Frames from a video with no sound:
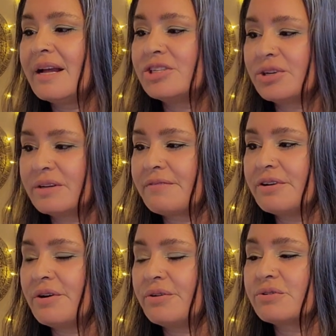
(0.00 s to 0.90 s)
And she'll
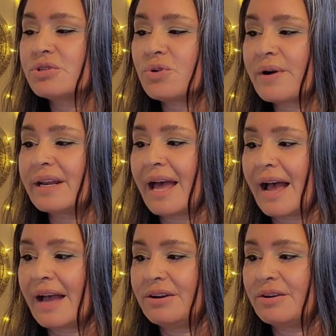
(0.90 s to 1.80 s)
never know your story
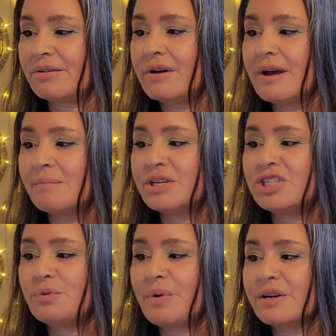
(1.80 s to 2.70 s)
like I do. But
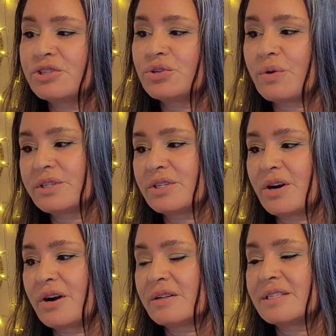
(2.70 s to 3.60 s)
she wears short
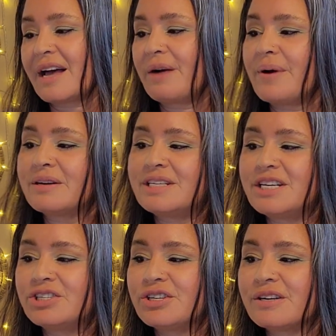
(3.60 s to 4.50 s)
skirts, I wear
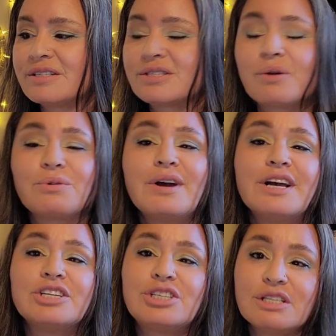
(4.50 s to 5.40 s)
t-shirts. So
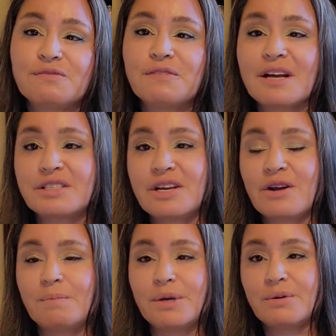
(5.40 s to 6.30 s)
she's
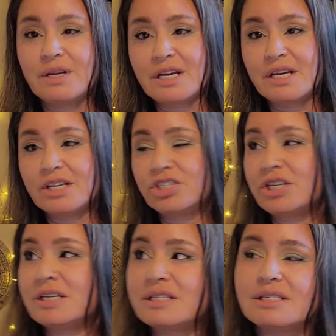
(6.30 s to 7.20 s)
flaunting her beauty.
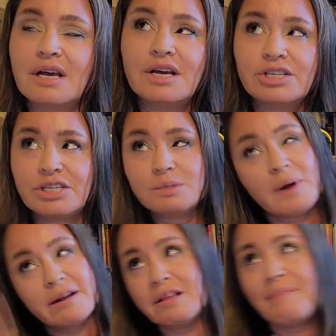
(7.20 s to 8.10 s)
She's she's
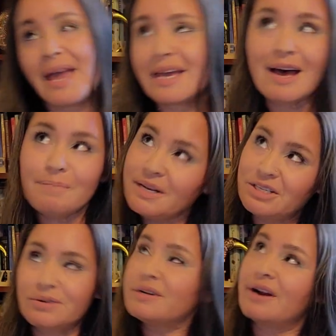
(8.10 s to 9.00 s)
wearing the makeup
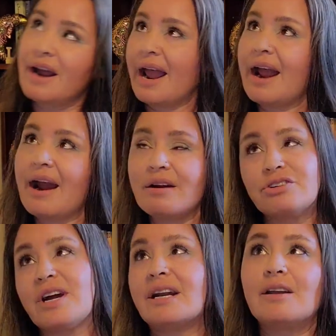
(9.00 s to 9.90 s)
and doing her hair
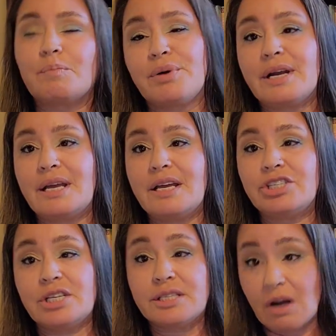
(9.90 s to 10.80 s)
and trying to look
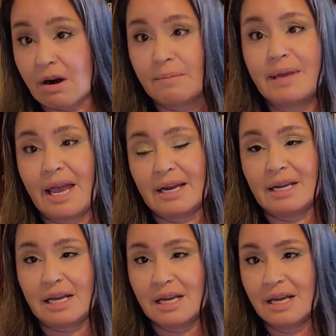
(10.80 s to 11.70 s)
pretty. She's the arm
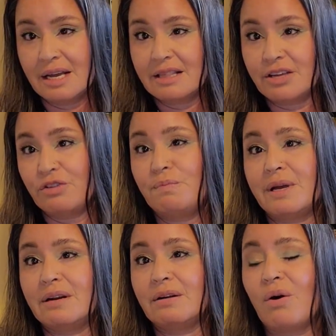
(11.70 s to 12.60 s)
candy that you've
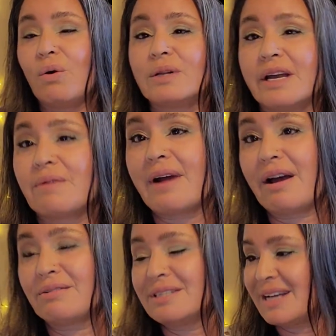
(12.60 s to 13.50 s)
been holding
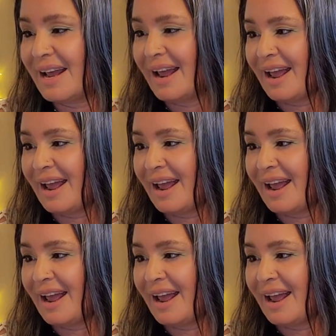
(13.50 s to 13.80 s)
around.